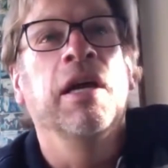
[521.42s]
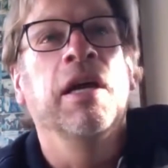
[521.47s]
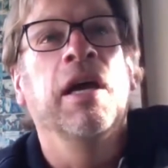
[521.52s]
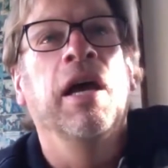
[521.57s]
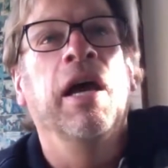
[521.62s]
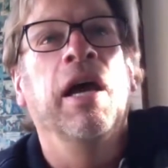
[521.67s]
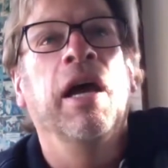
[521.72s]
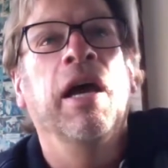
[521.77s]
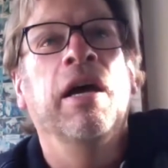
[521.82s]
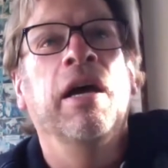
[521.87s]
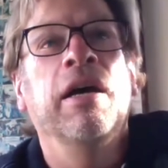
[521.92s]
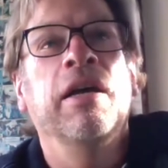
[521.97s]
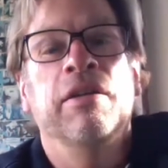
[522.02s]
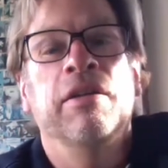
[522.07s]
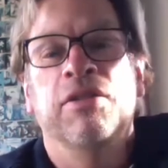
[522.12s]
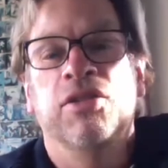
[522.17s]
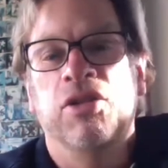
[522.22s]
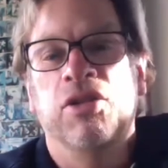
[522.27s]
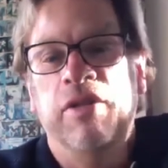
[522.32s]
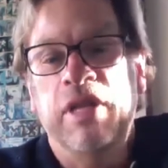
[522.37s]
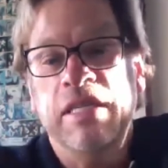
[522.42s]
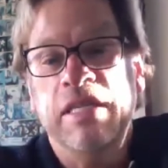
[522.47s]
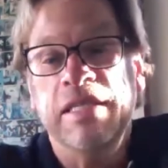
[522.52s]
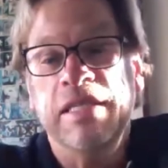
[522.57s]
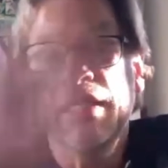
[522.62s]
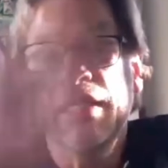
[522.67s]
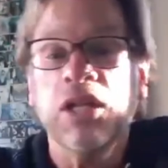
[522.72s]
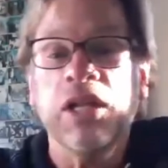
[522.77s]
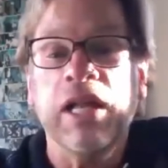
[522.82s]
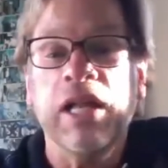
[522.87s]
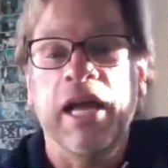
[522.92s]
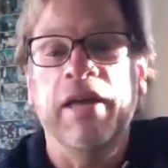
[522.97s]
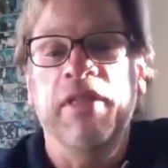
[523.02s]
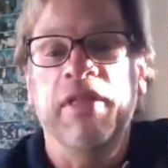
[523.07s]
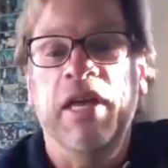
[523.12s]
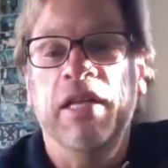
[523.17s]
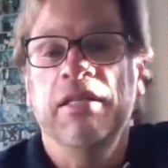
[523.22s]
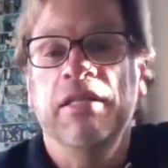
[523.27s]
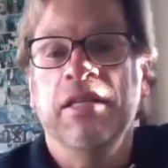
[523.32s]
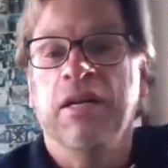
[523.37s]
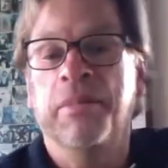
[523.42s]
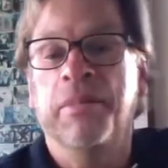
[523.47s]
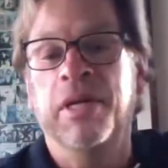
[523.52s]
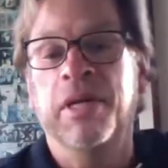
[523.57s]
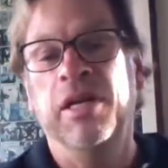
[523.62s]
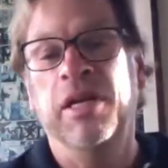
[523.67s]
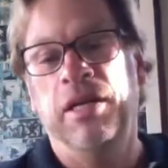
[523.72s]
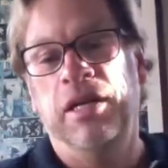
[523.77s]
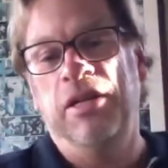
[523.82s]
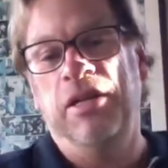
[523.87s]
And so they still had that dummy.